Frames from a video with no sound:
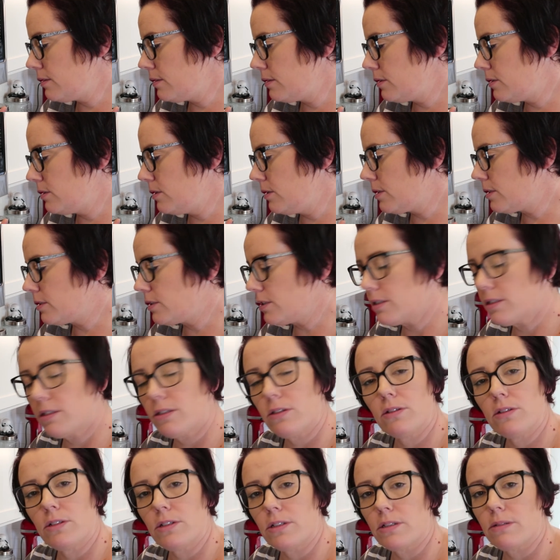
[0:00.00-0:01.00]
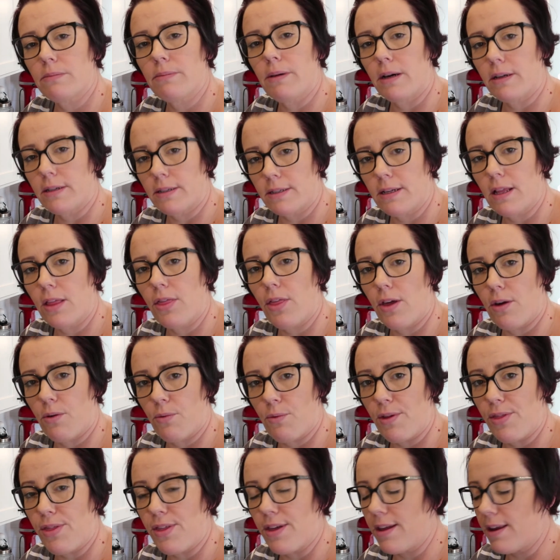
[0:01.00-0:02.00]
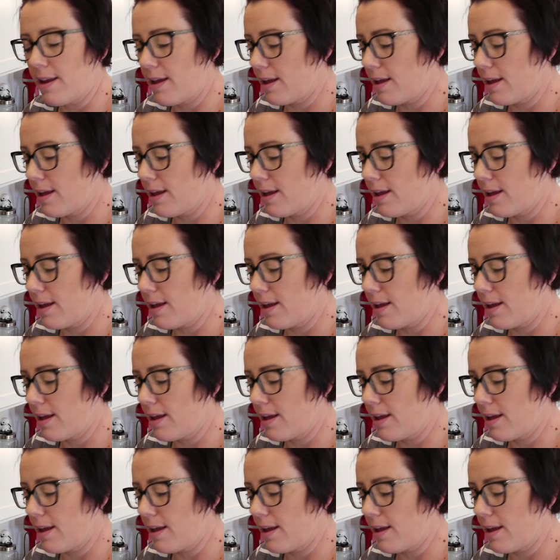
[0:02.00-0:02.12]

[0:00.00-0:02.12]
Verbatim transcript: you could just do just about anything with it,